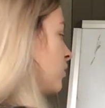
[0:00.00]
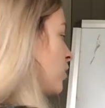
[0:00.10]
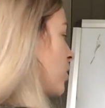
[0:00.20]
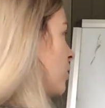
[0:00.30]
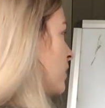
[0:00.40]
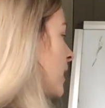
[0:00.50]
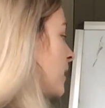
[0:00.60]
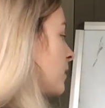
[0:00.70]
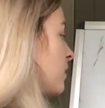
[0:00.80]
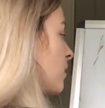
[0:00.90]
2
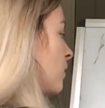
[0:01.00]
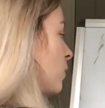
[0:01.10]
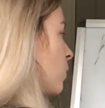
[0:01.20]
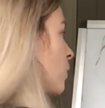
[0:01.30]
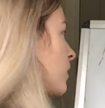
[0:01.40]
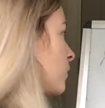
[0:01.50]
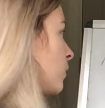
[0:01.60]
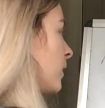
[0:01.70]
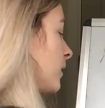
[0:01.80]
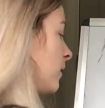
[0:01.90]
10s, 1
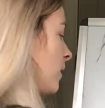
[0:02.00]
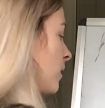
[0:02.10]
1,